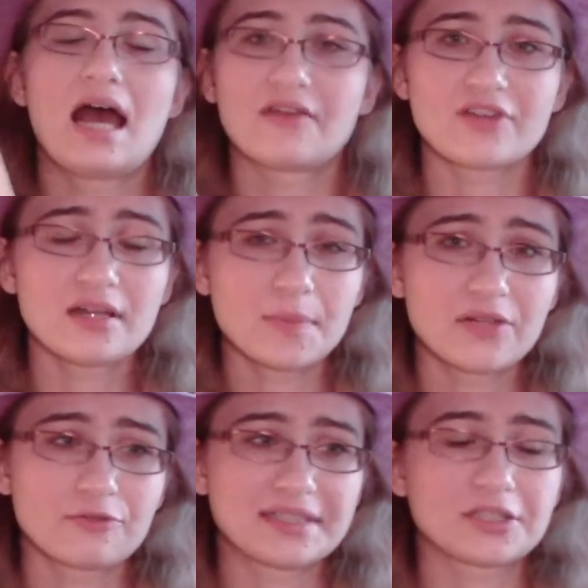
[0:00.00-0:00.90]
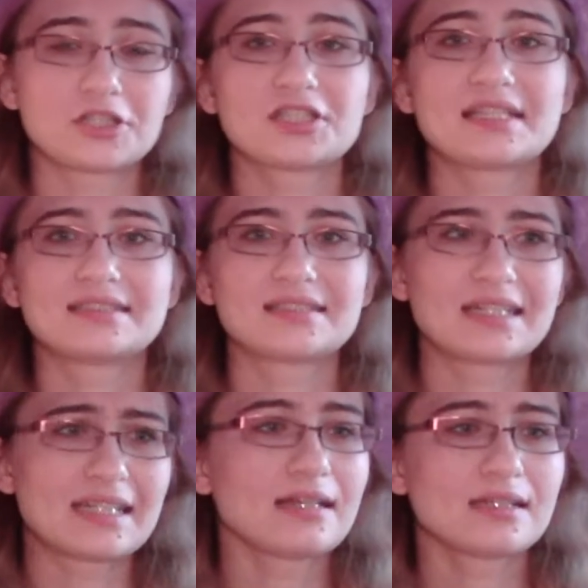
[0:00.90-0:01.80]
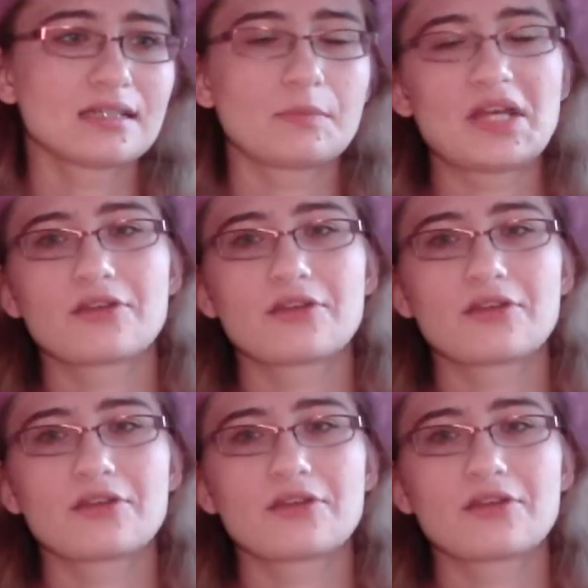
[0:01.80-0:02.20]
I've done a bit of research. This is intended to be